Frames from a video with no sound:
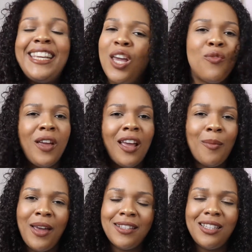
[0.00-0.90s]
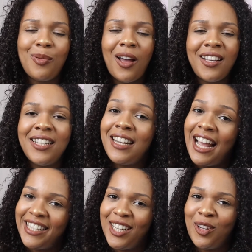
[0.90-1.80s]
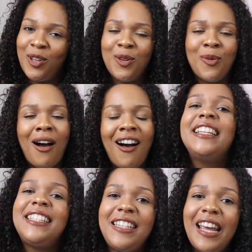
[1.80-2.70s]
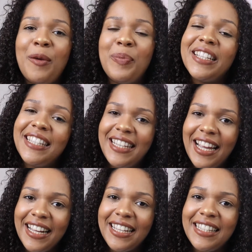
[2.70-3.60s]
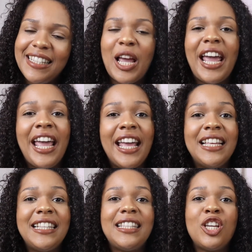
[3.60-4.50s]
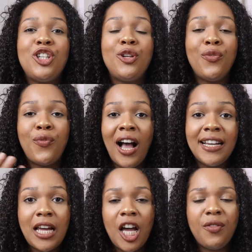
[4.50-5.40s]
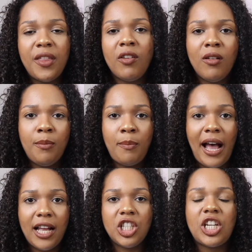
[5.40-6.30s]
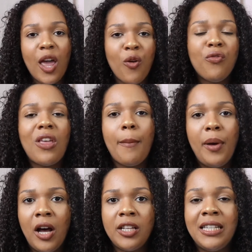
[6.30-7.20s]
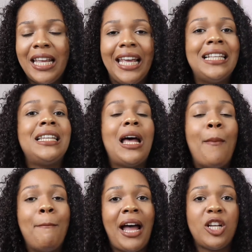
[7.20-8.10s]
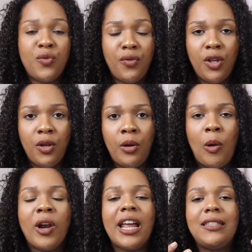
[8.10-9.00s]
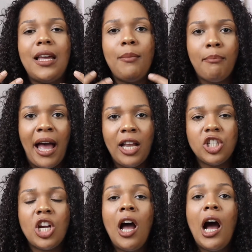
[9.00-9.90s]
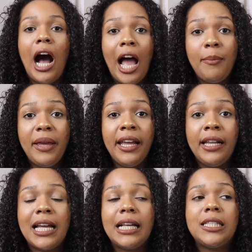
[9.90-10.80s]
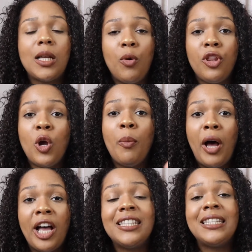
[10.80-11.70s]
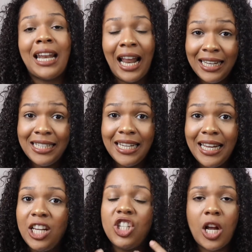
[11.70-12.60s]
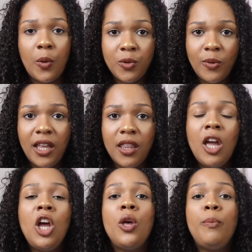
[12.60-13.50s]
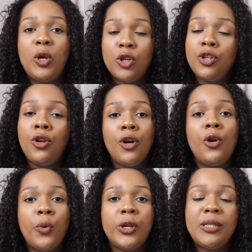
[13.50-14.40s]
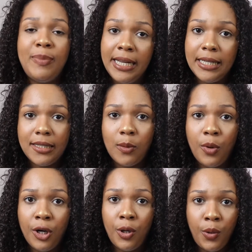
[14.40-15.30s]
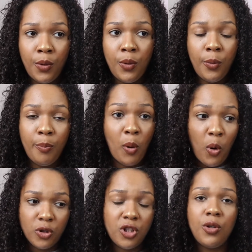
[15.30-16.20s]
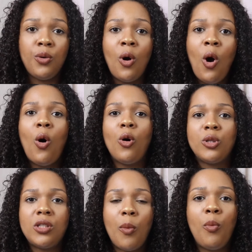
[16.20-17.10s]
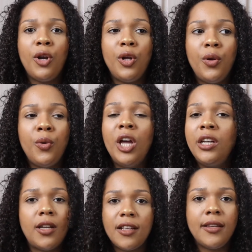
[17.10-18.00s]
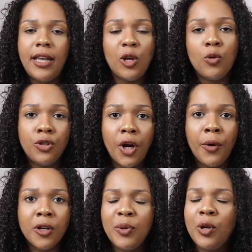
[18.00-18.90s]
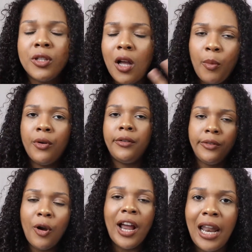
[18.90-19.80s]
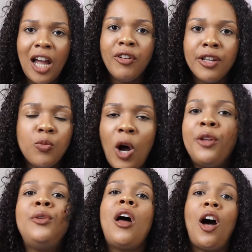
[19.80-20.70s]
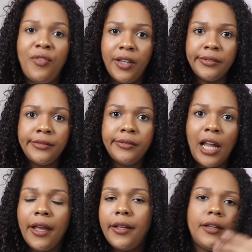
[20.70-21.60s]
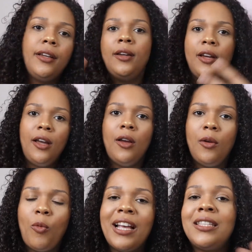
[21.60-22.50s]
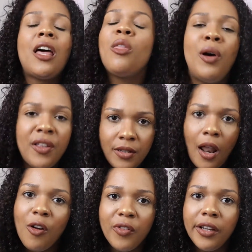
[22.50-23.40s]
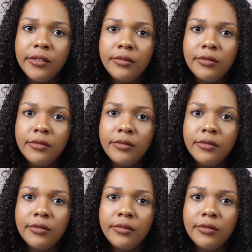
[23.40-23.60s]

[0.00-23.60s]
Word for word: giving, amazing person, as I know you are. Step six is to find out if they're a match. If that person isn't a match for you, and when I say match, I mean someone that your personality gels with, because you're not going to want to speak to someone who bores you or someone who doesn't get your jokes because, oh, come on, you're hilarious. Why aren't you laughing? Like, why isn't that other person laughing?